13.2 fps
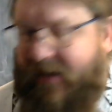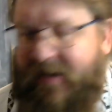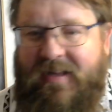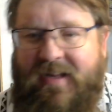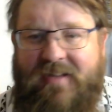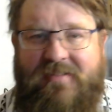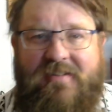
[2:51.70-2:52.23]

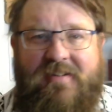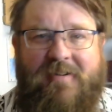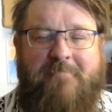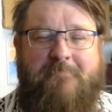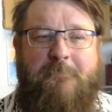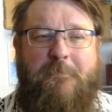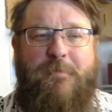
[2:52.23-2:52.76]
last year.
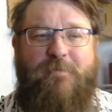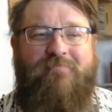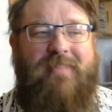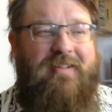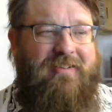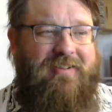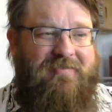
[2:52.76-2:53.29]

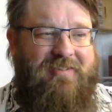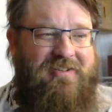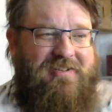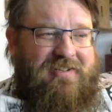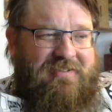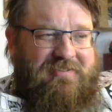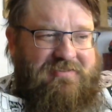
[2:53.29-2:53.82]
I love this
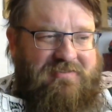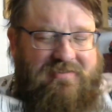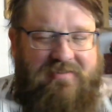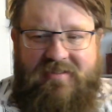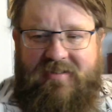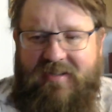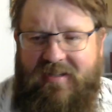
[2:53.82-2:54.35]
shirt.
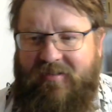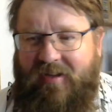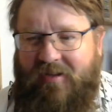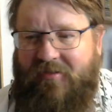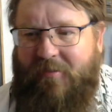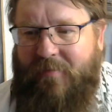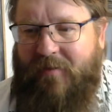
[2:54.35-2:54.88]
It's
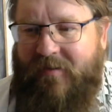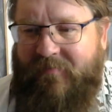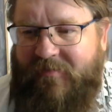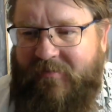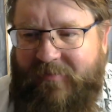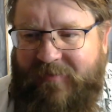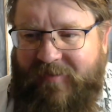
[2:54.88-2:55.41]
like super
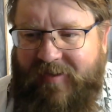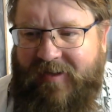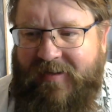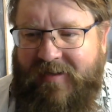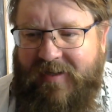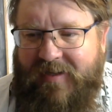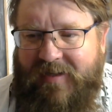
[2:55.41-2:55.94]
comfortable. It feels
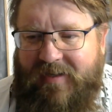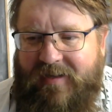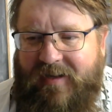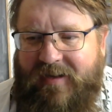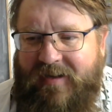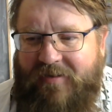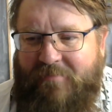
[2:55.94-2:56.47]
like
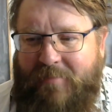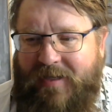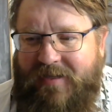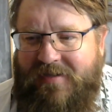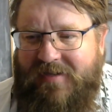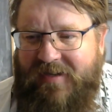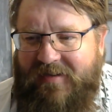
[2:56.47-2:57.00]
a nice
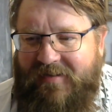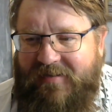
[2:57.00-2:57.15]
bed sheet.